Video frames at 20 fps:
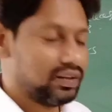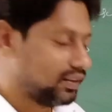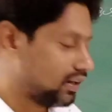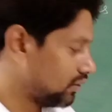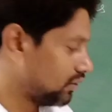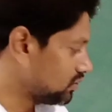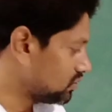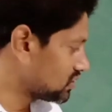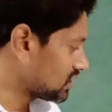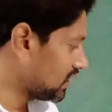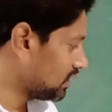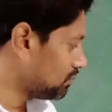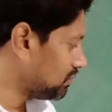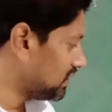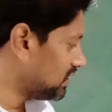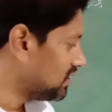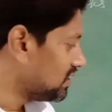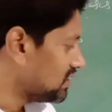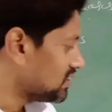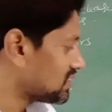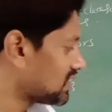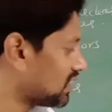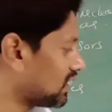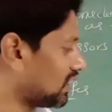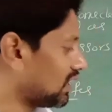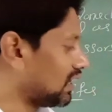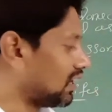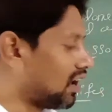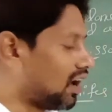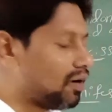Now you tell me, sir,
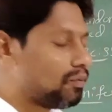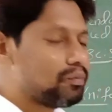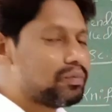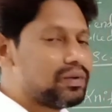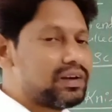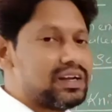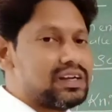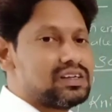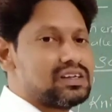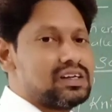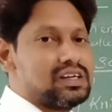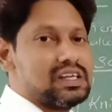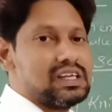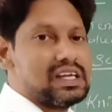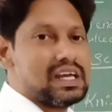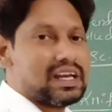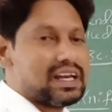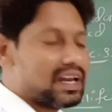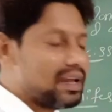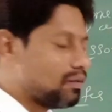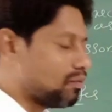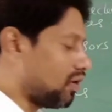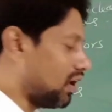recombinant DNA